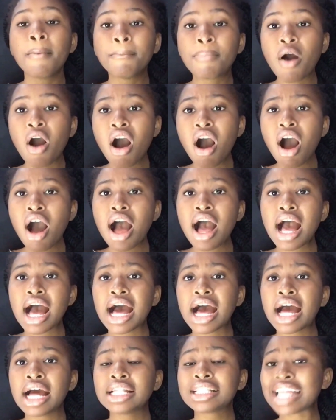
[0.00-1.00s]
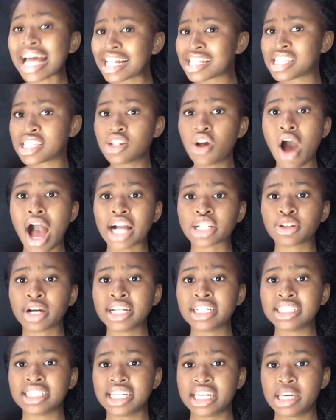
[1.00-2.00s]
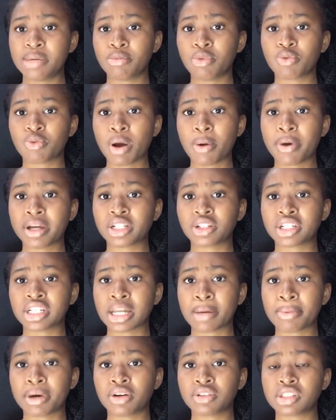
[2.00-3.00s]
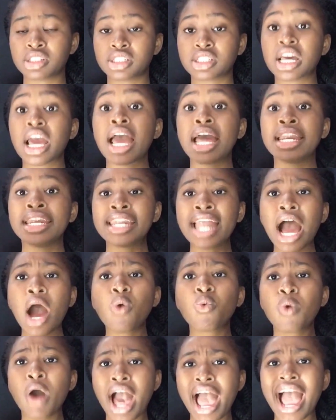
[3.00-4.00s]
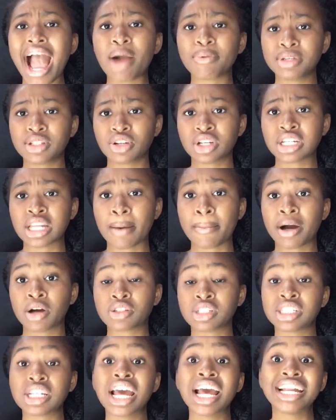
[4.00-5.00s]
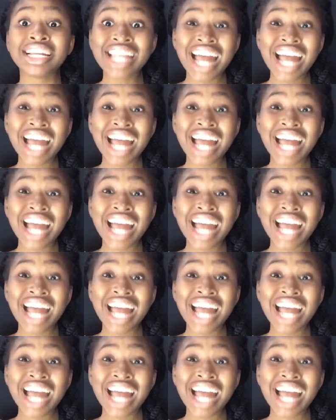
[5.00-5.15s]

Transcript: But that's not actually the aim of why we're talking about it. Now, why are we talking about it?